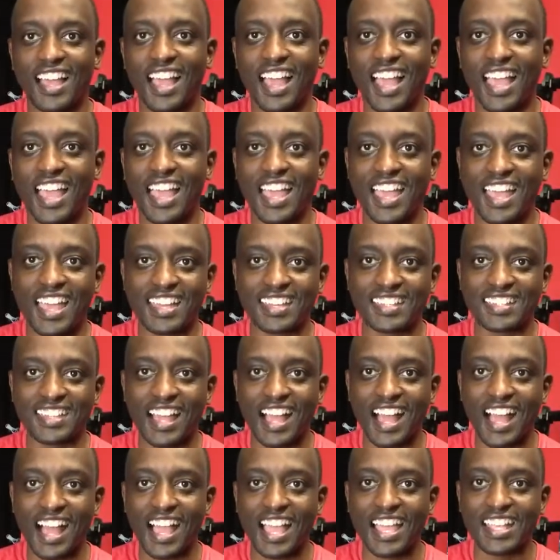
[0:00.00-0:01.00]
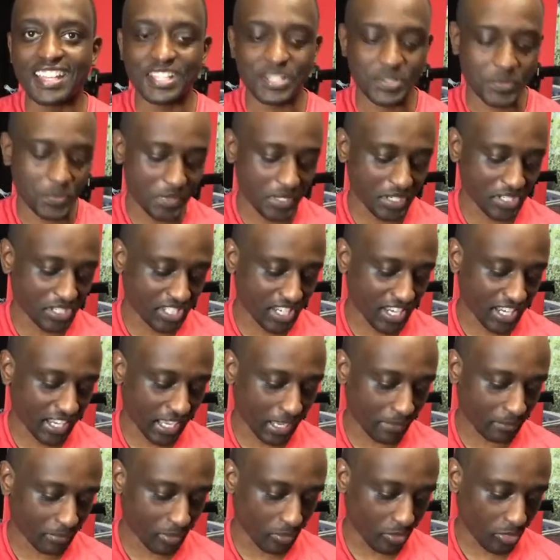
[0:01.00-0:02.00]
and I just want to share a
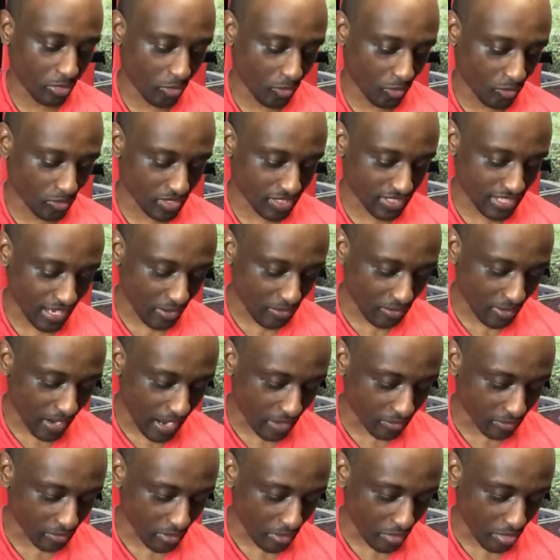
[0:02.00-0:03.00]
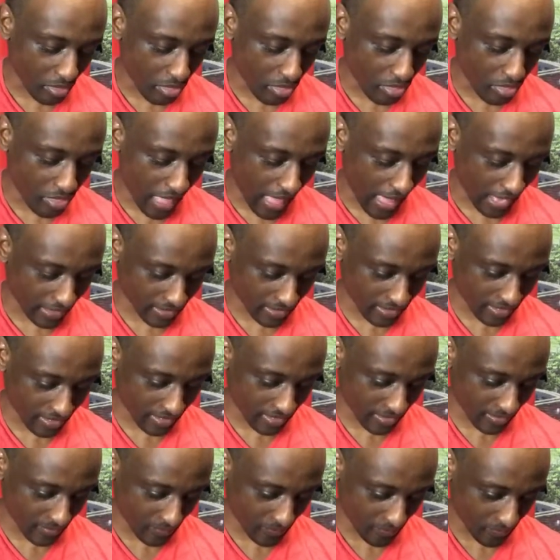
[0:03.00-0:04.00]
couple of thoughts around that.
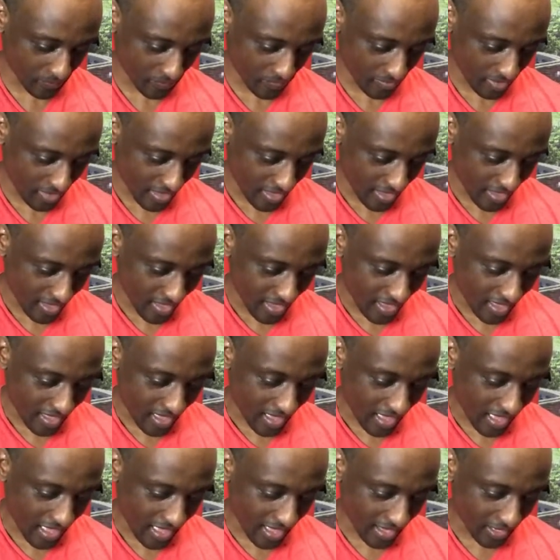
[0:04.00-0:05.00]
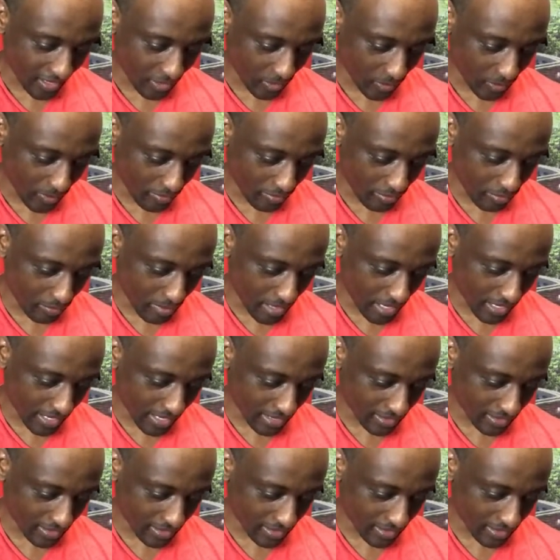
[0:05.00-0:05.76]
Hello, everybody.